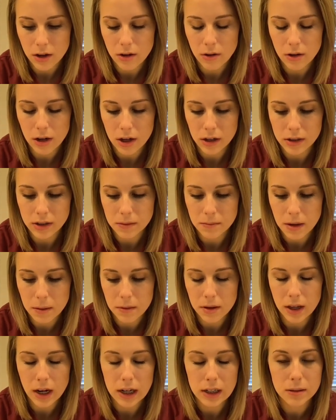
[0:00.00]
Who knows,
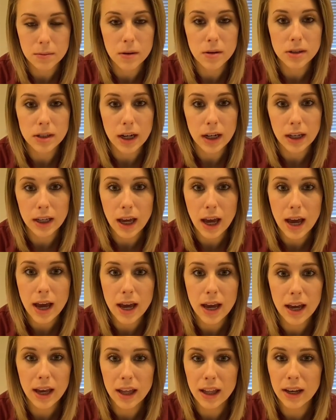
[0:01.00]
maybe the next post I
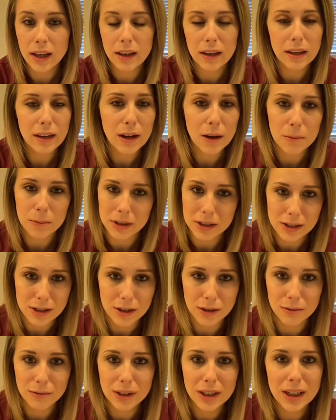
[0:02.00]
get, nobody's
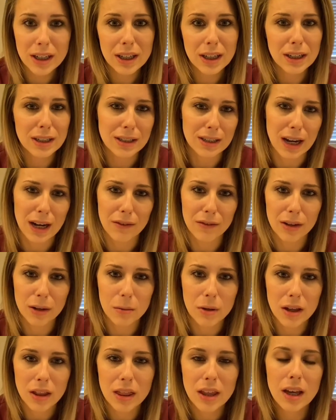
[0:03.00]
gonna read, it's not even gonna
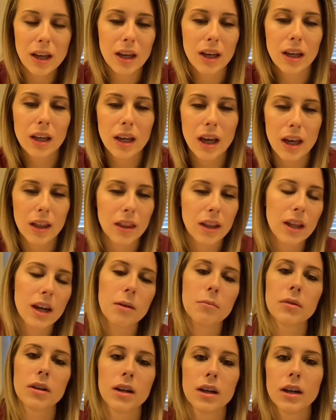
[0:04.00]
be a thing, and then
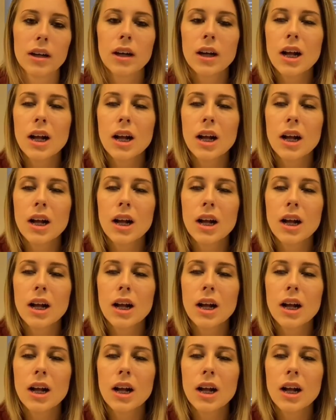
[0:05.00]
I'm gonna